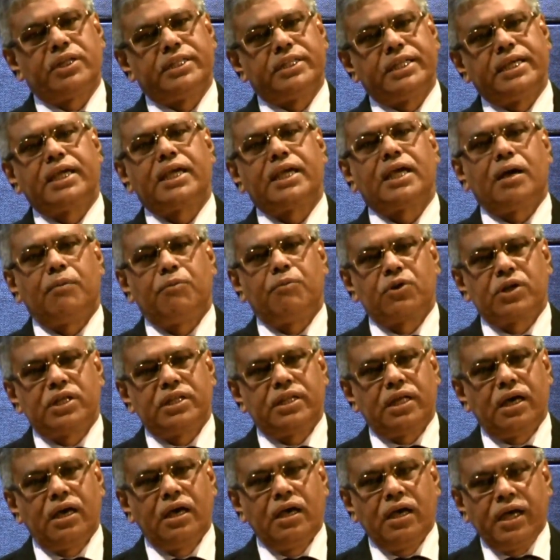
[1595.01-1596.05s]
I'm thinking about
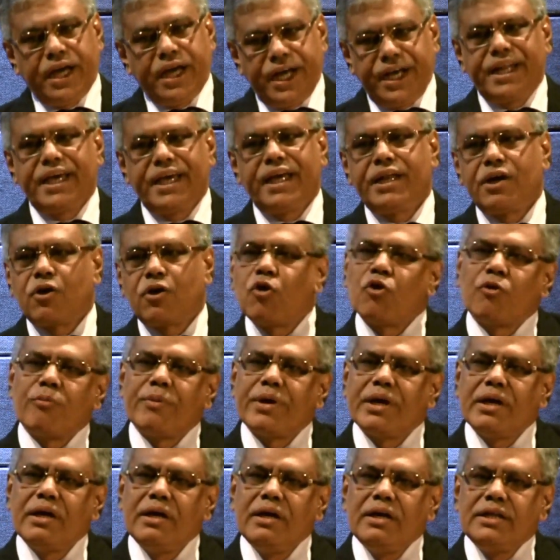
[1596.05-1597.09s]
in the Indian
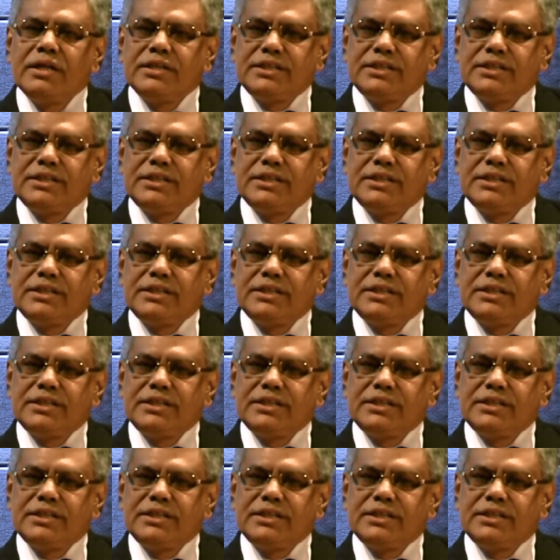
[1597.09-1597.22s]
economy,